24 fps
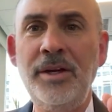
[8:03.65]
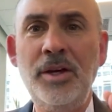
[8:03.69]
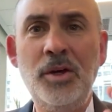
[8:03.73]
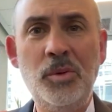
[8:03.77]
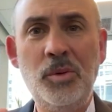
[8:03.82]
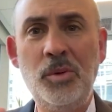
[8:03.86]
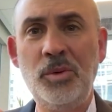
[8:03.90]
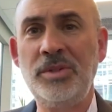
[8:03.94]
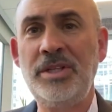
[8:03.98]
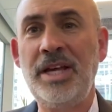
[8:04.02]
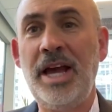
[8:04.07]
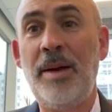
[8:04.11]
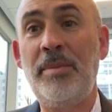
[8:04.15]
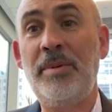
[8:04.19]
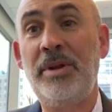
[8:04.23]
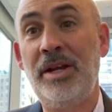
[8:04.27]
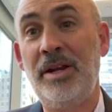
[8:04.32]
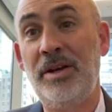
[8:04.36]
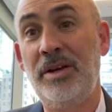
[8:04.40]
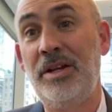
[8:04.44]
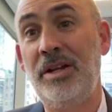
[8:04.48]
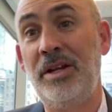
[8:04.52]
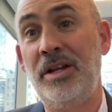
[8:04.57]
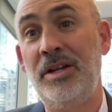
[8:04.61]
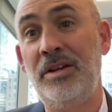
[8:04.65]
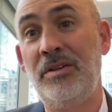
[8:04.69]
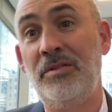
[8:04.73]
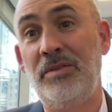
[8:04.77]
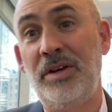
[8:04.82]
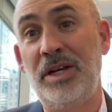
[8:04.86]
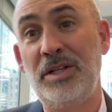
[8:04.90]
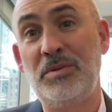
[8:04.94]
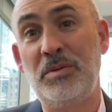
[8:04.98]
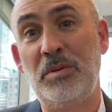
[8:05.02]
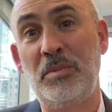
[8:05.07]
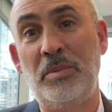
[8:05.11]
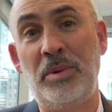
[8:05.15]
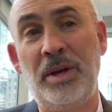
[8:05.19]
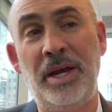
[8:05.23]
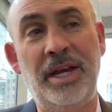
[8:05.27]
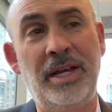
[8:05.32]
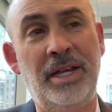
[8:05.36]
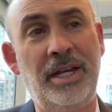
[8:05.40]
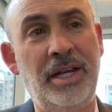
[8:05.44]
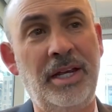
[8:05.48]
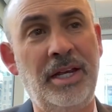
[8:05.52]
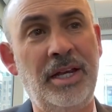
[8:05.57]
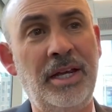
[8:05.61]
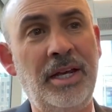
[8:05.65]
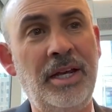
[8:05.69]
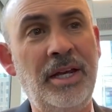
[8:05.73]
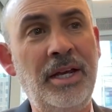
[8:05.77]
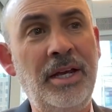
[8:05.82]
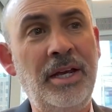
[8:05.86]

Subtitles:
what was happening in investment banking.